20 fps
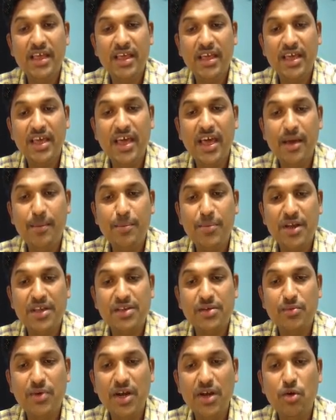k
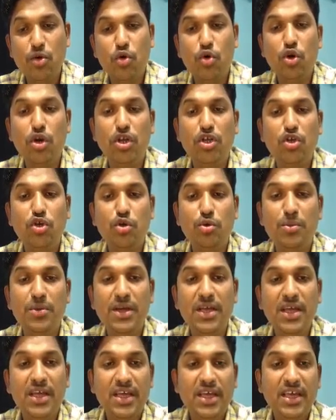plus 1 whole cube.
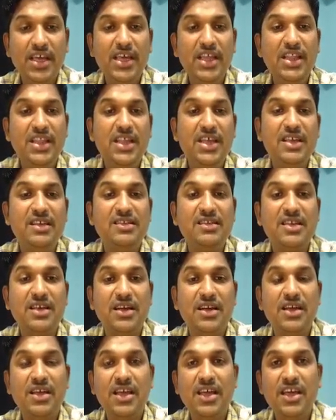In this,
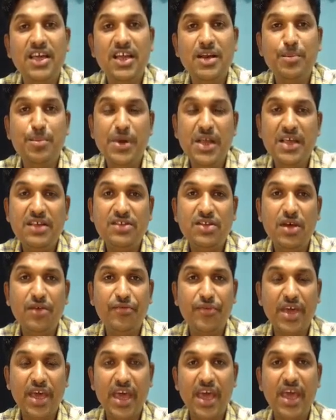in place
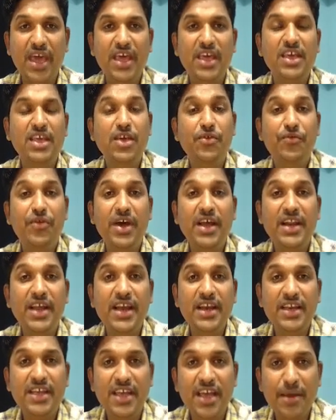of k, if I
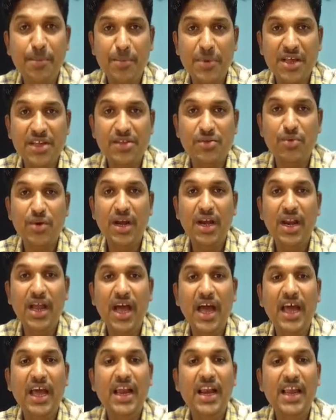write k plus 1,
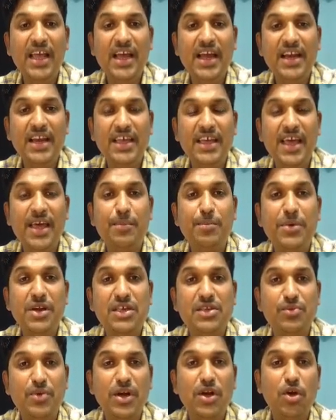I will get k
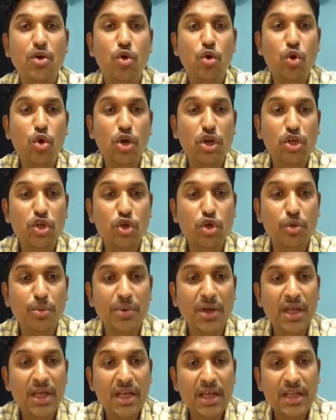plus 1 whole cube.
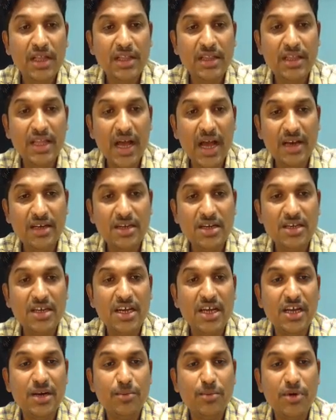That
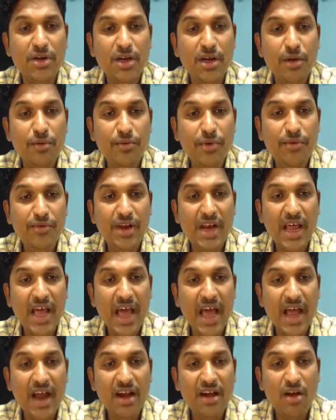term we will
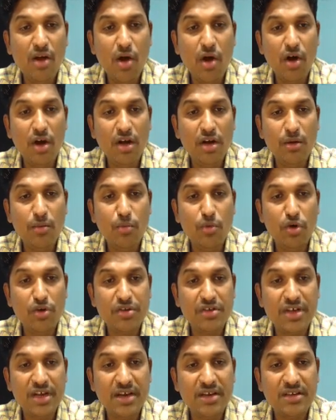add on both
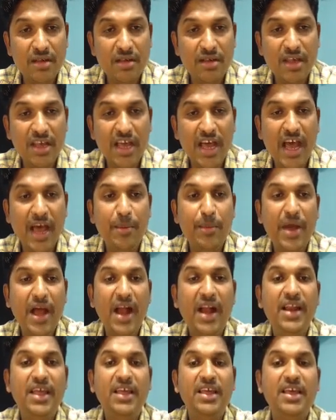sides. See, I am
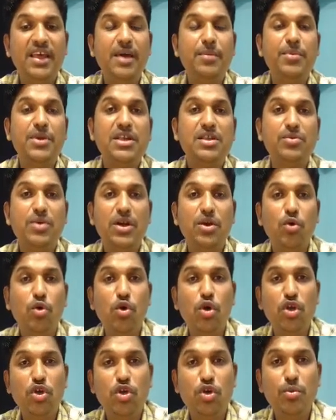adding k plus 1
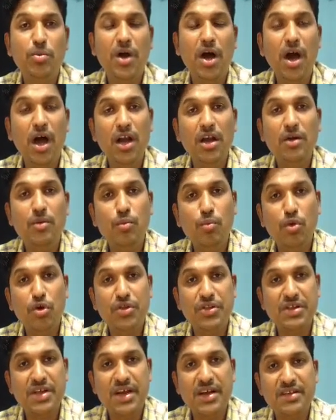whole cube on
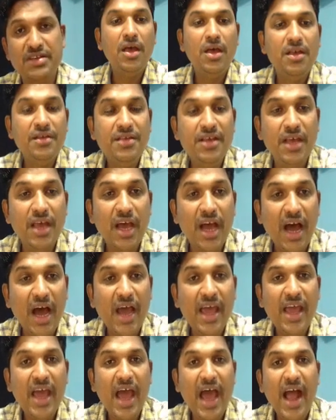both sides. See,
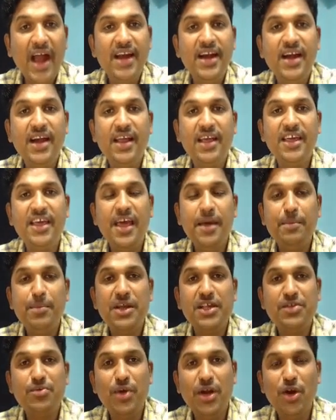I added k
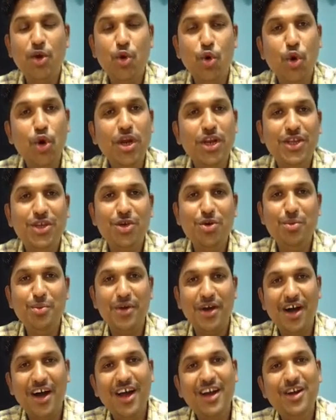plus 1 whole cube
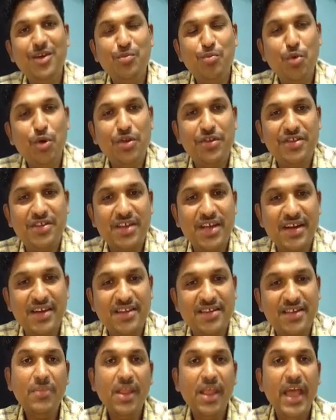on both
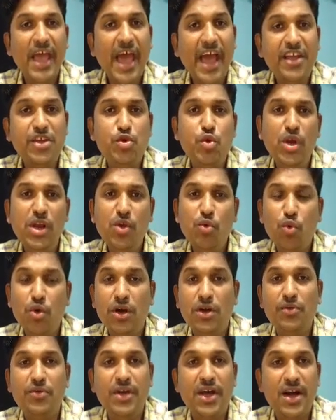sides. Actually,
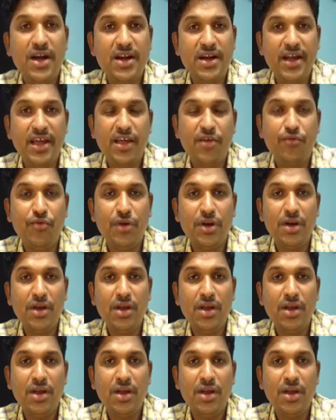what we are trying for?